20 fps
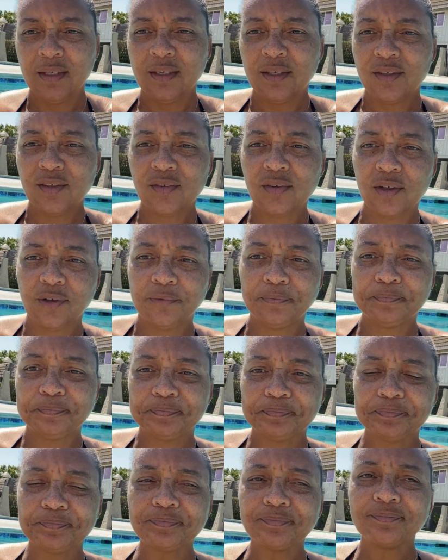So
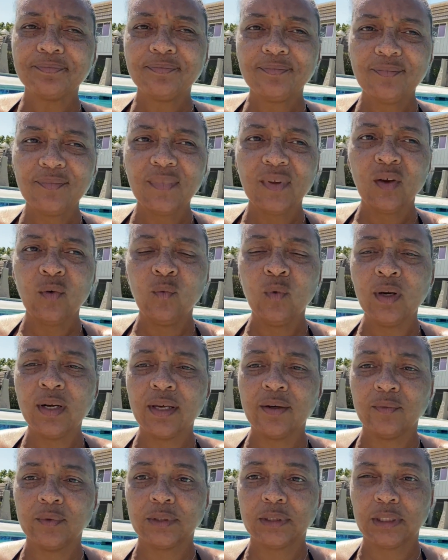what I
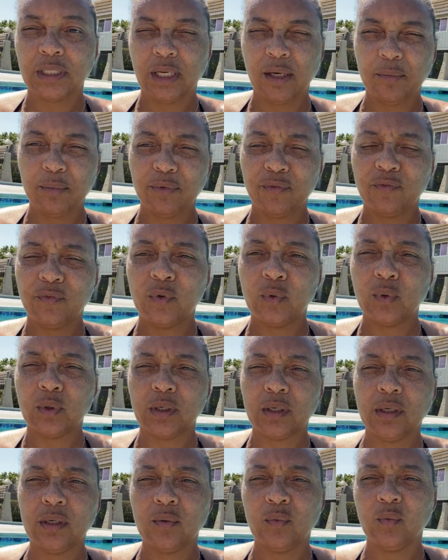was saying
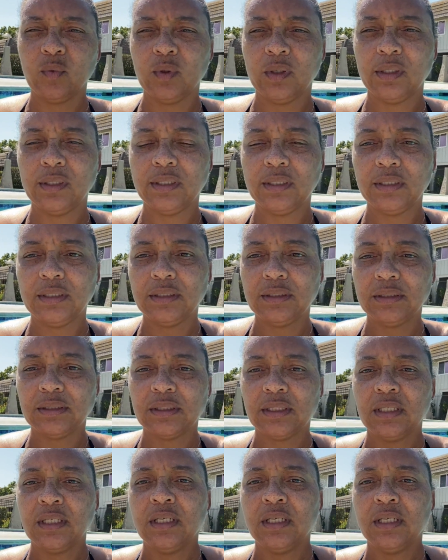before was